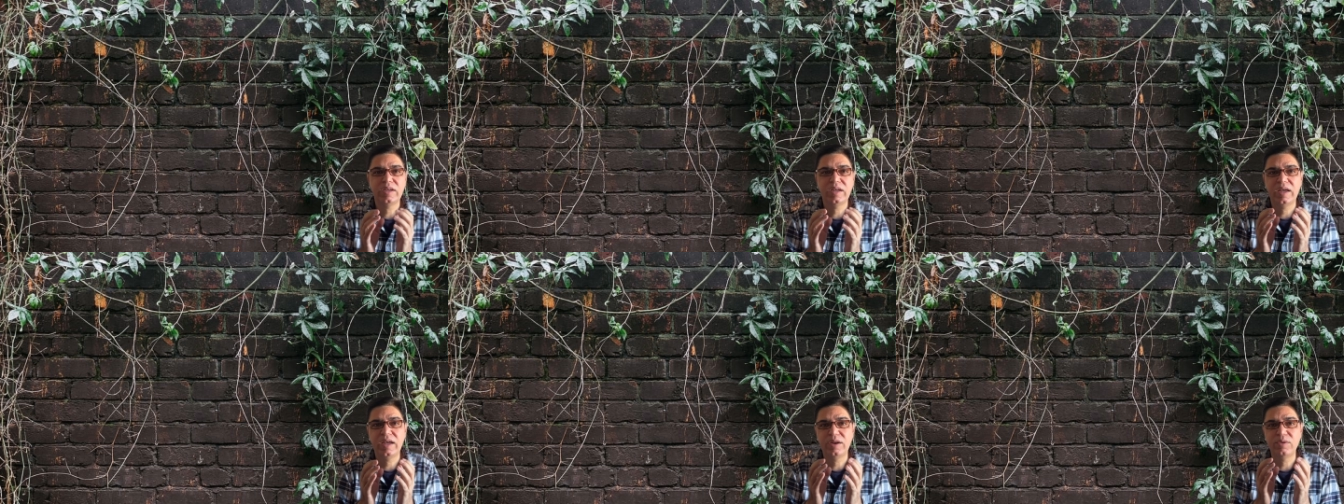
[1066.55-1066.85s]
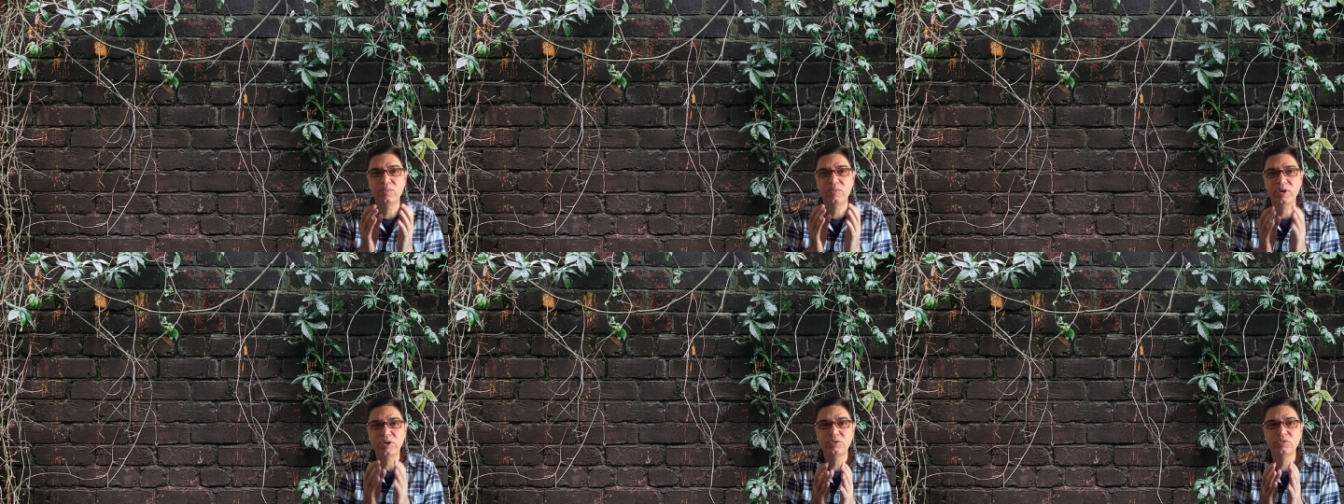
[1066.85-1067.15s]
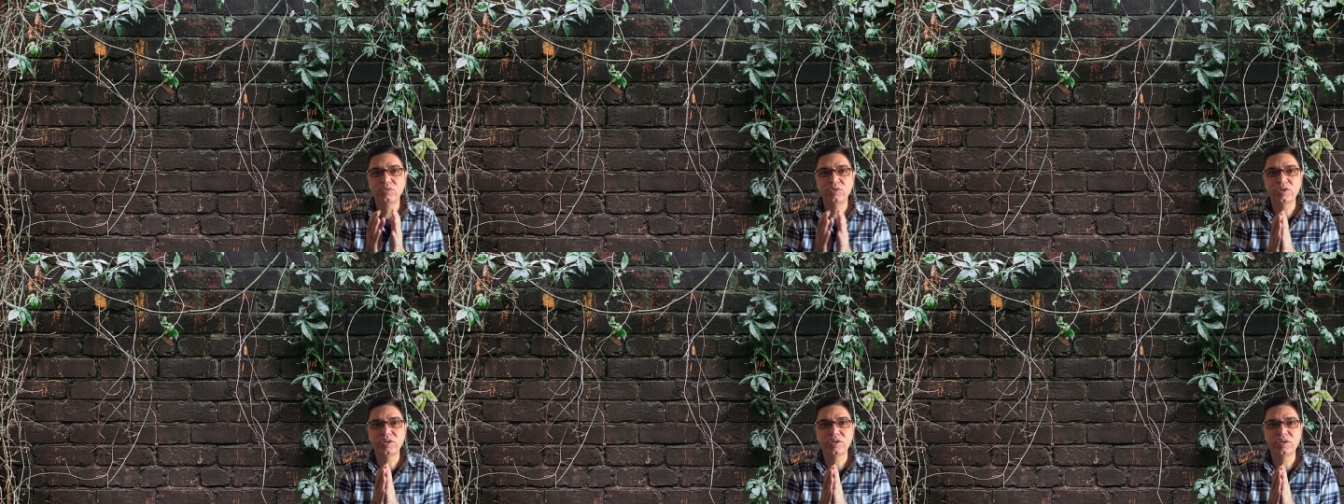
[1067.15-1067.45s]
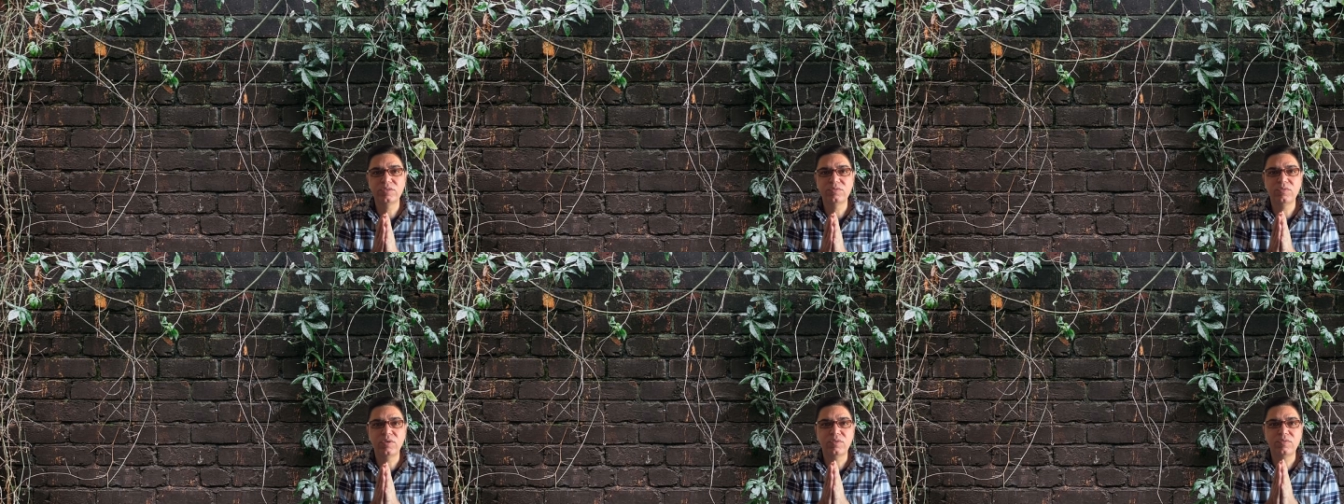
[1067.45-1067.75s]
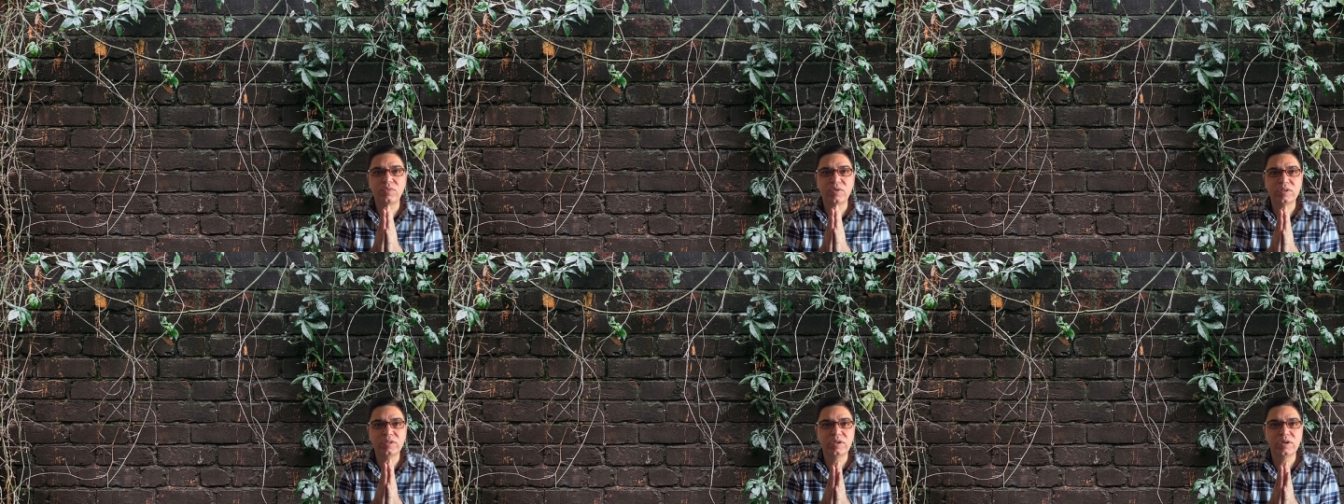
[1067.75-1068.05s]
and when to return for
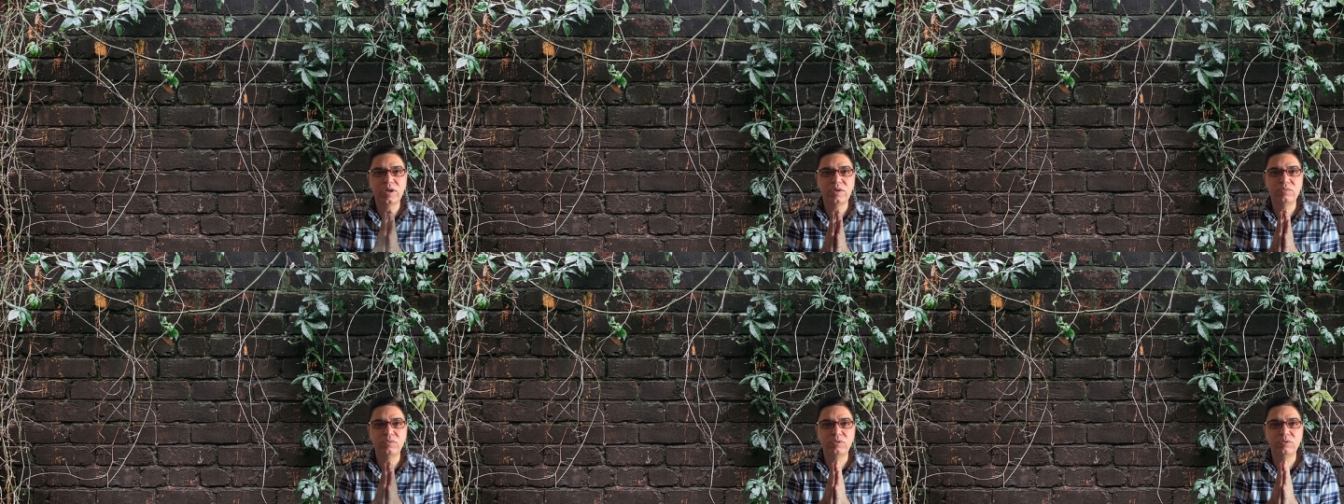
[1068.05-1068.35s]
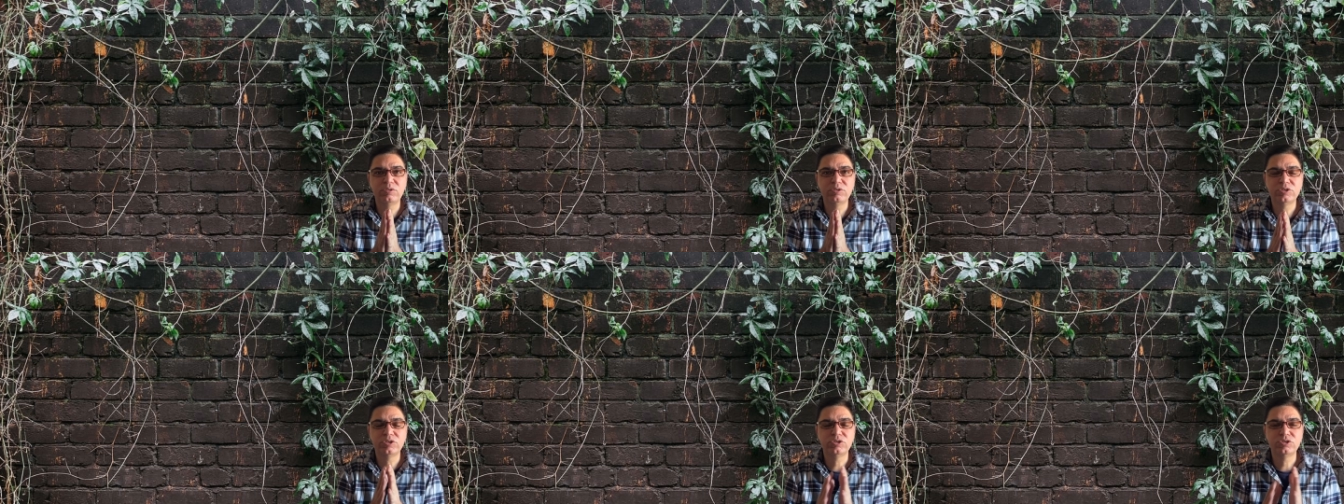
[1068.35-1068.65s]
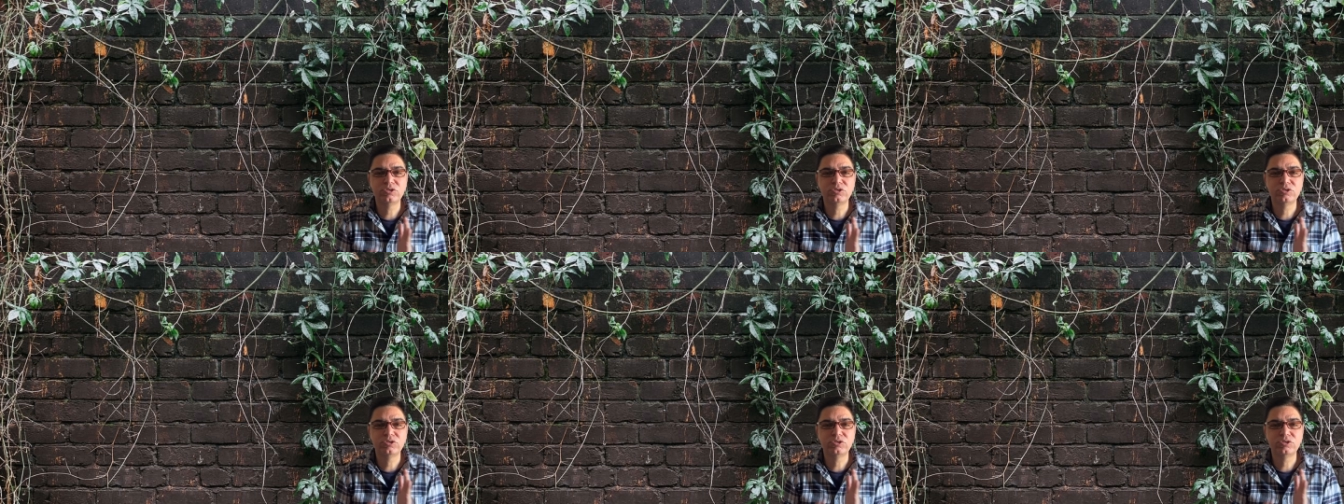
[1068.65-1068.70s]
further evaluation